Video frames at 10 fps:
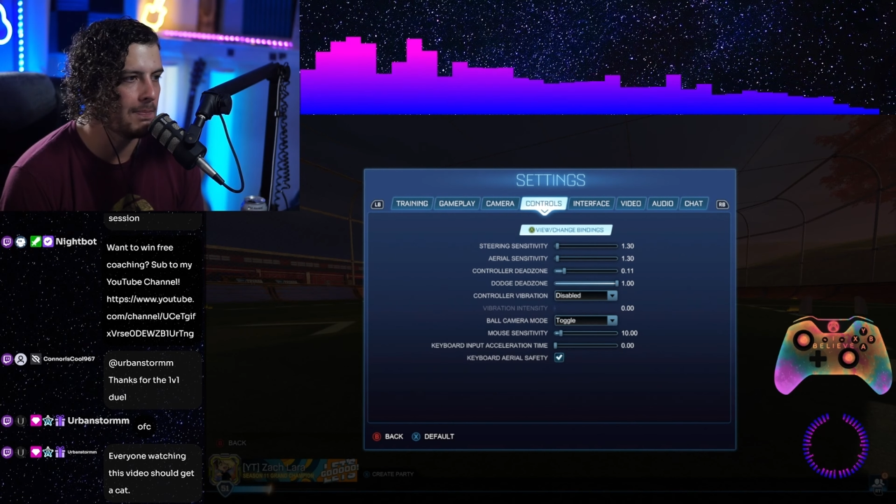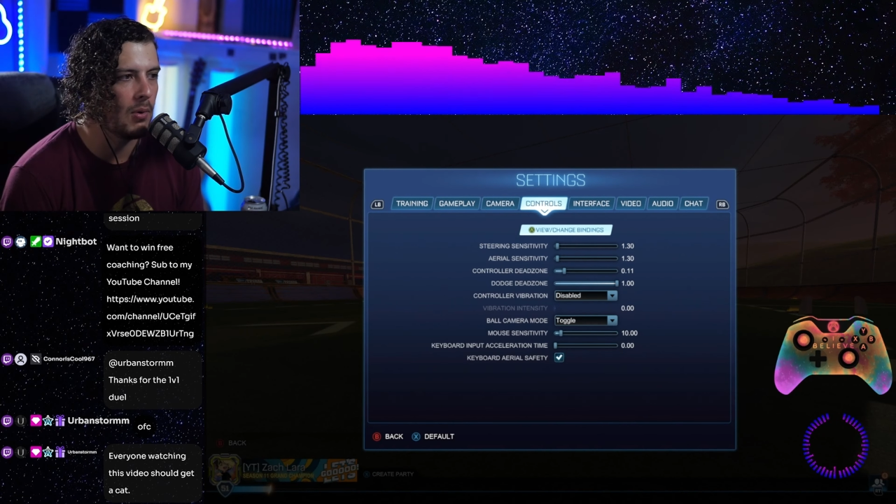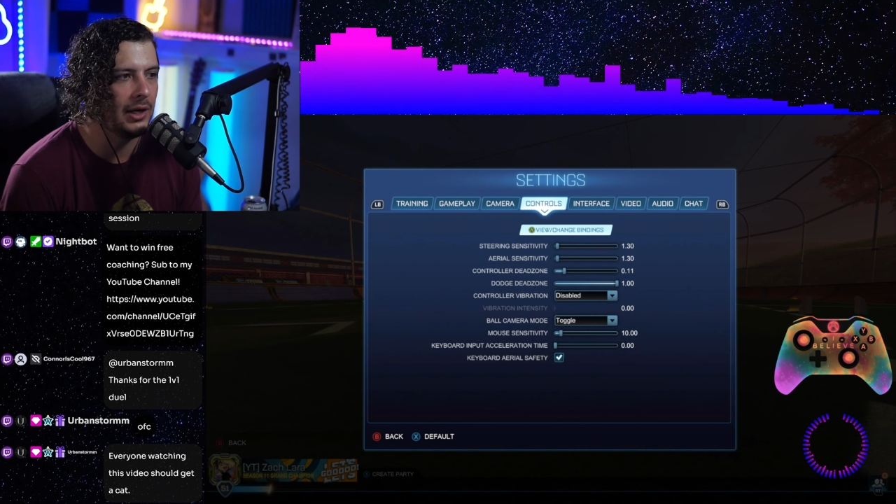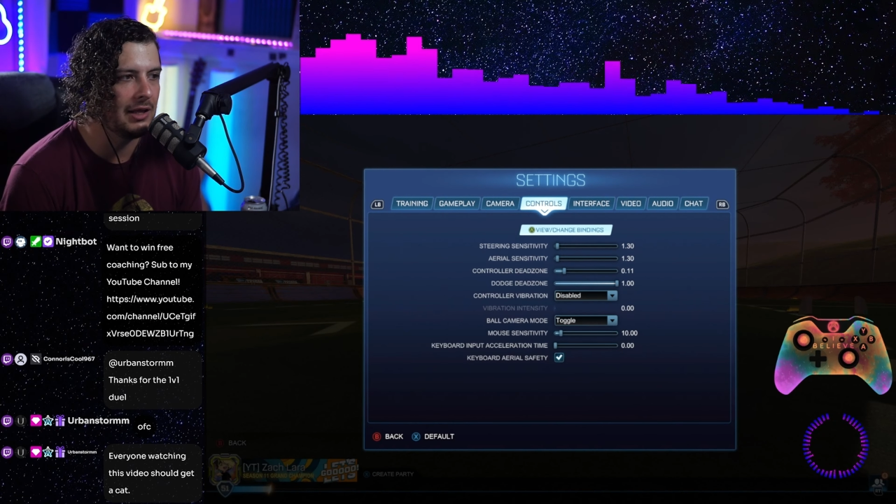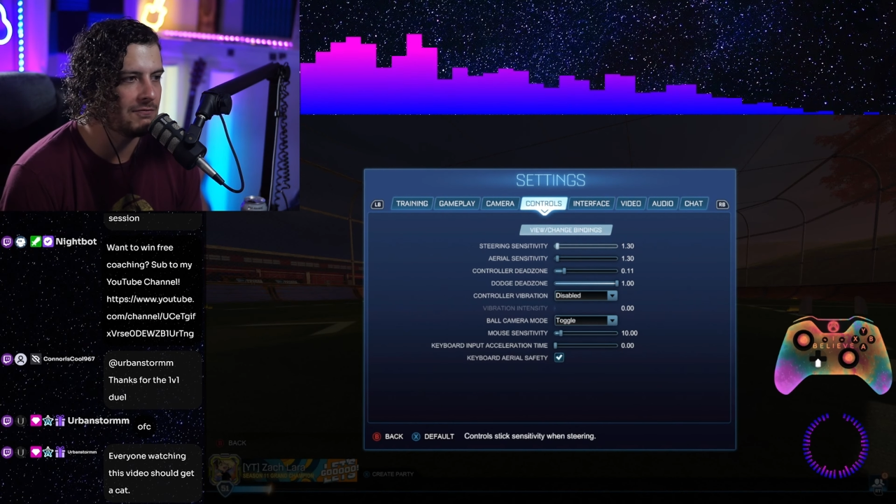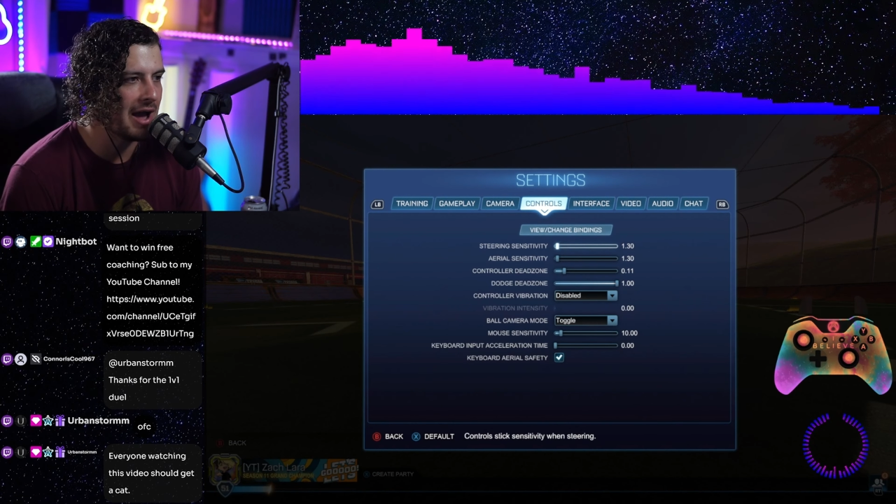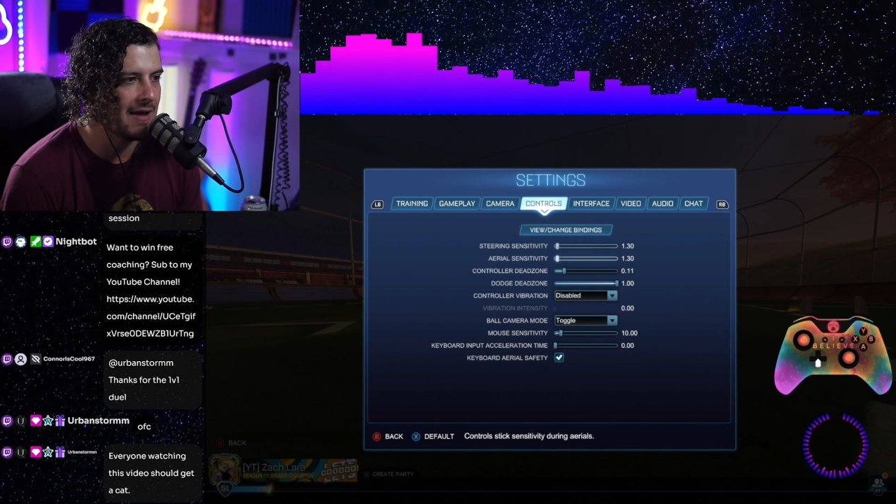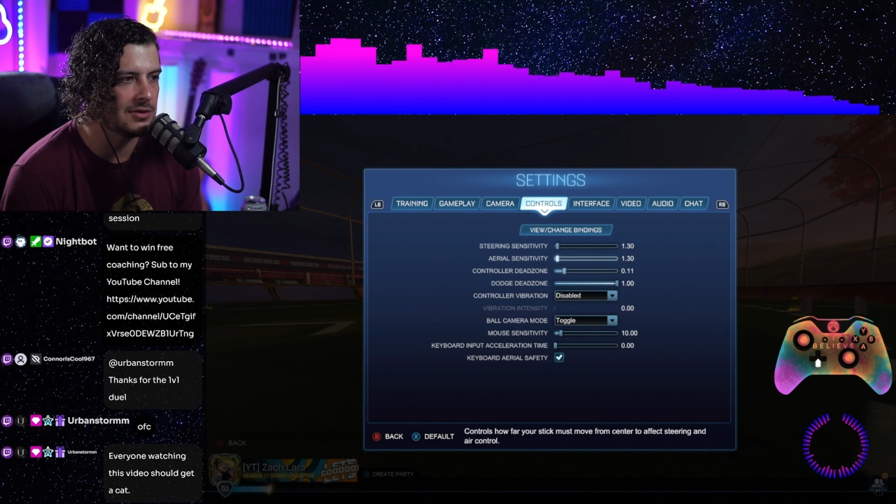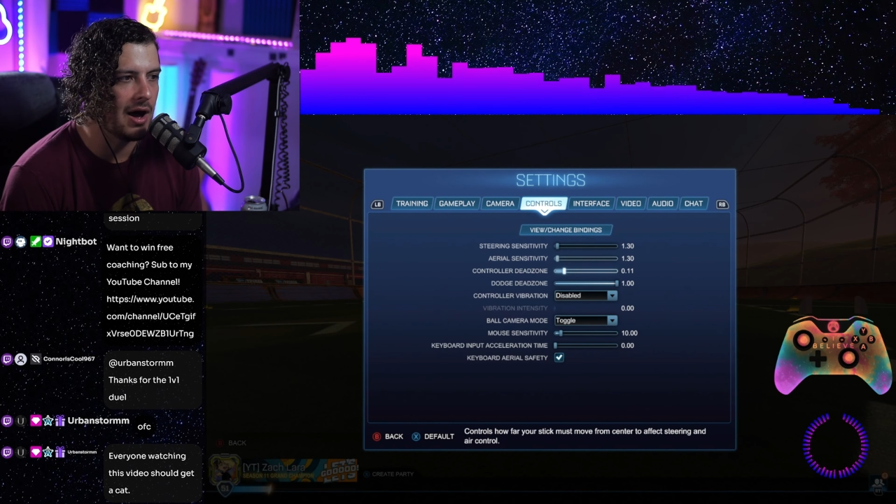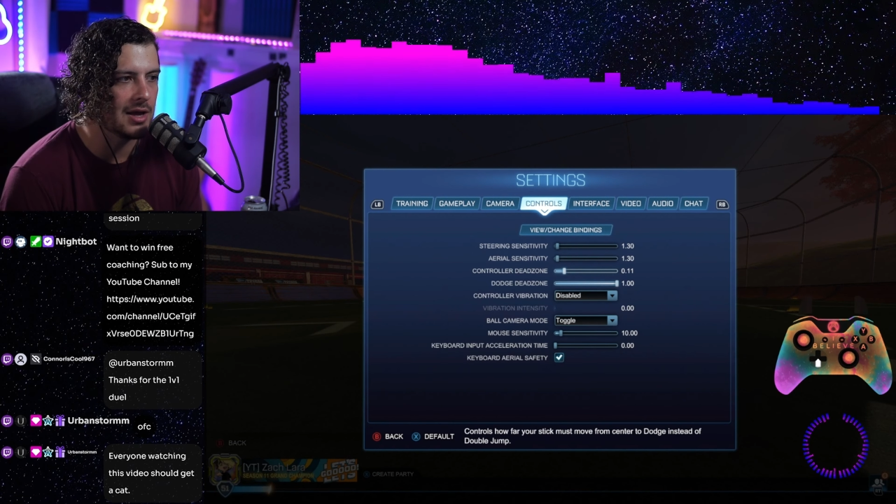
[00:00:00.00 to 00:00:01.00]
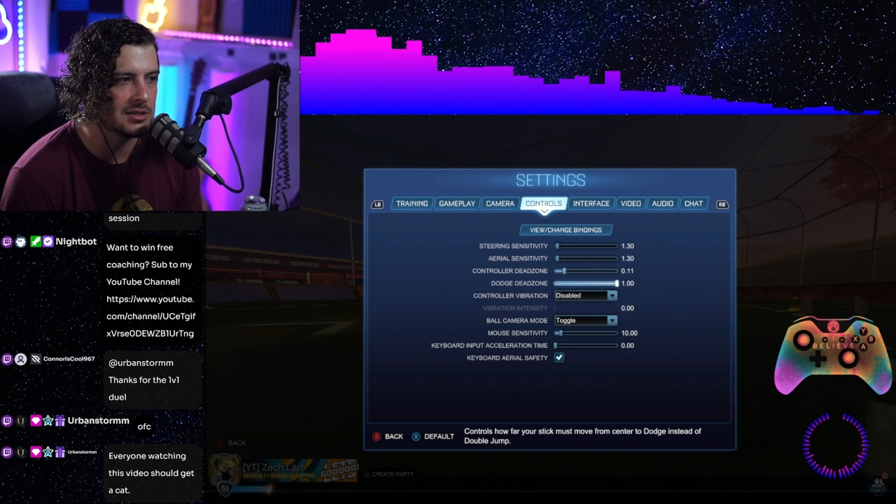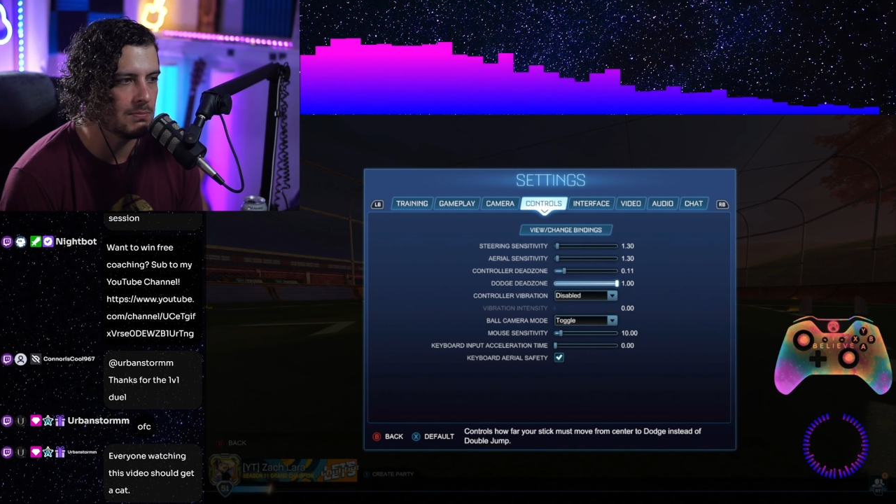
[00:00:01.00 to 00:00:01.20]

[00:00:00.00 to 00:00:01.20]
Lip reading: 0.85 is awesome.